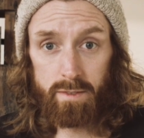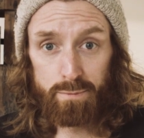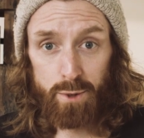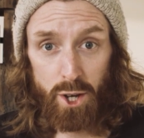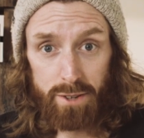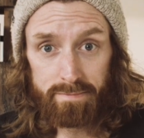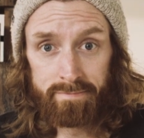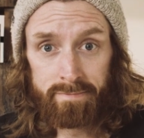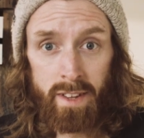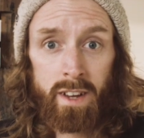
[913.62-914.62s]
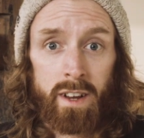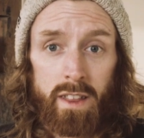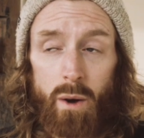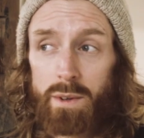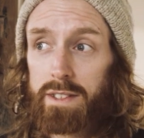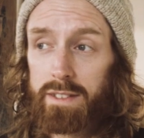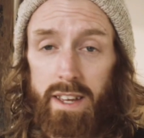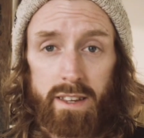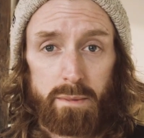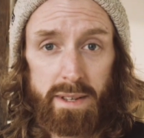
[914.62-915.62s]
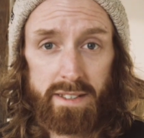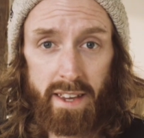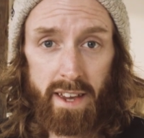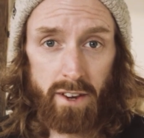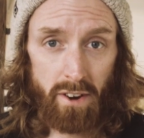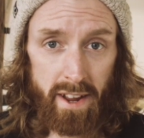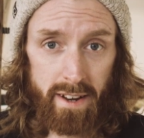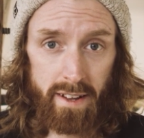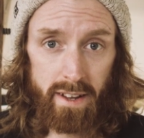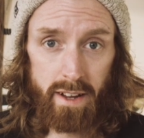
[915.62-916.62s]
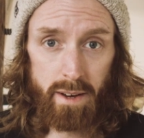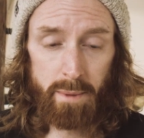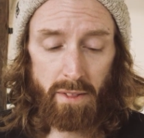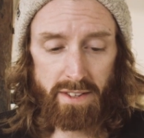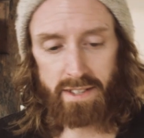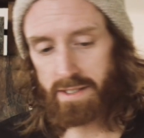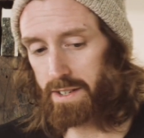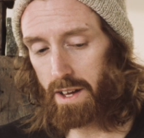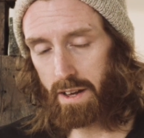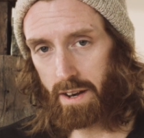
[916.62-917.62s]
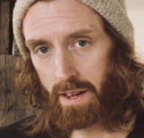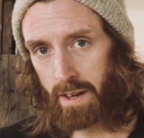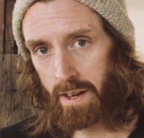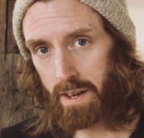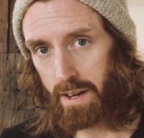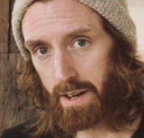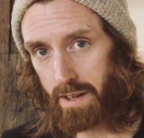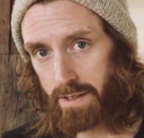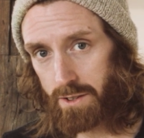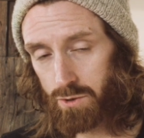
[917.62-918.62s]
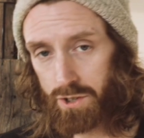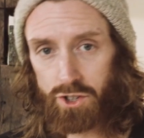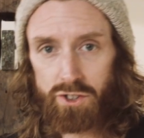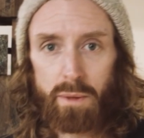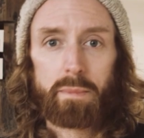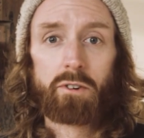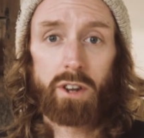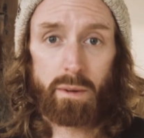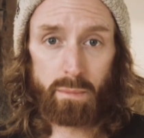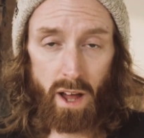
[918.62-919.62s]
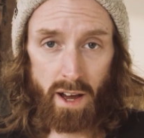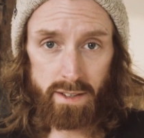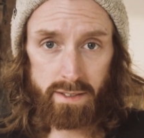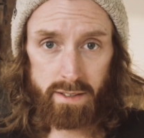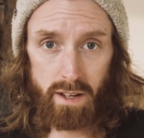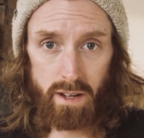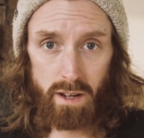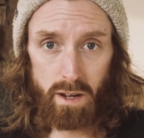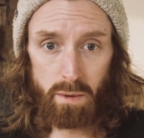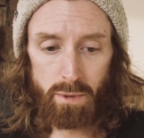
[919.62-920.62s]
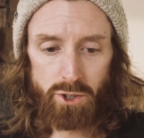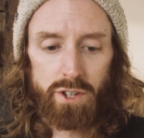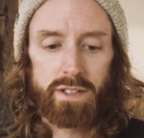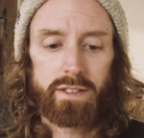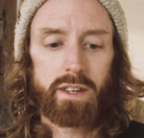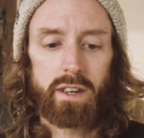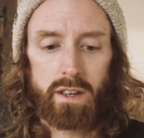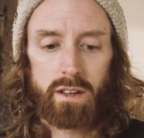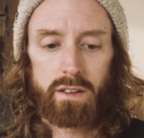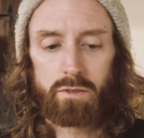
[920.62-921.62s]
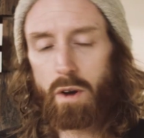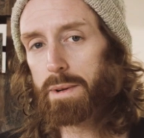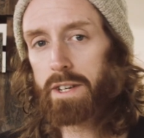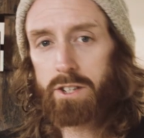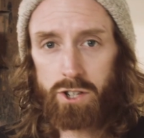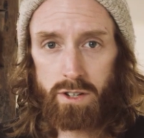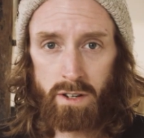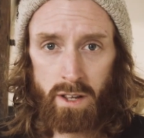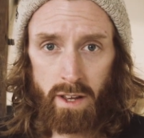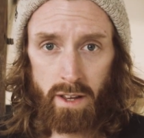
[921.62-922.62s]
We good? That was like a piece of cake, right? Now this isn't done. This is really just the building blocks, but you can see the repetition